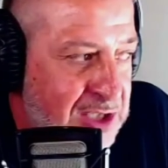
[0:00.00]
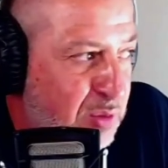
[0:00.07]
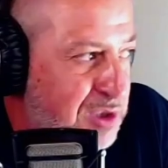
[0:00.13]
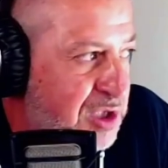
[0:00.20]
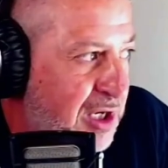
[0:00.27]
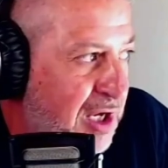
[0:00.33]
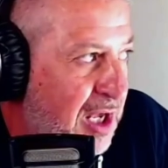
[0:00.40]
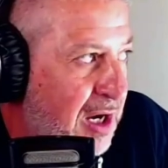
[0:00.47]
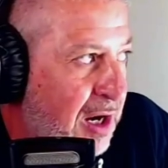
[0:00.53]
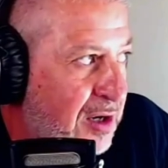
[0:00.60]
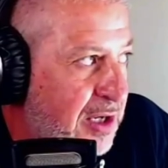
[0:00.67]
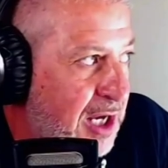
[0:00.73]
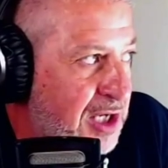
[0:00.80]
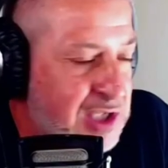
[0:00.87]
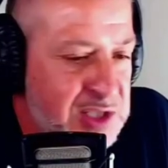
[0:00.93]
Once again, our
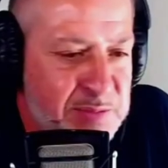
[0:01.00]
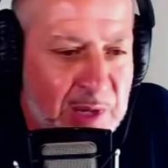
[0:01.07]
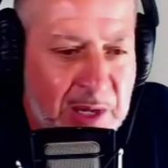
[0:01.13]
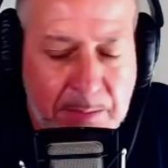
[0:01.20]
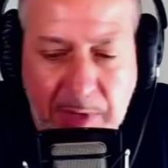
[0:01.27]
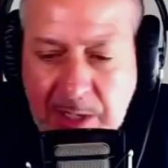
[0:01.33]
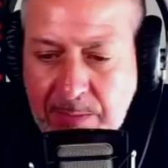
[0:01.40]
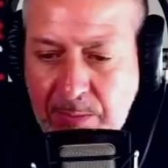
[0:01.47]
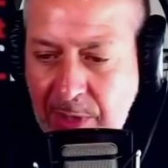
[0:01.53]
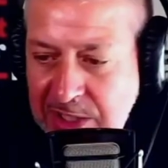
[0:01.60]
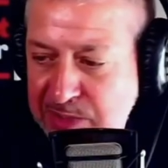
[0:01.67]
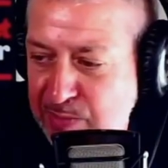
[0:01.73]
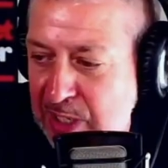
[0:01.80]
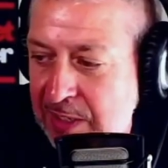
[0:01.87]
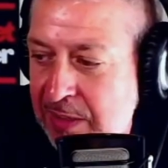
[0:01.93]
guest has been Bud
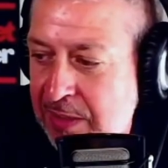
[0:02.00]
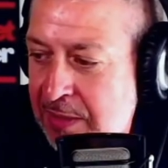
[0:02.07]
Brutsman,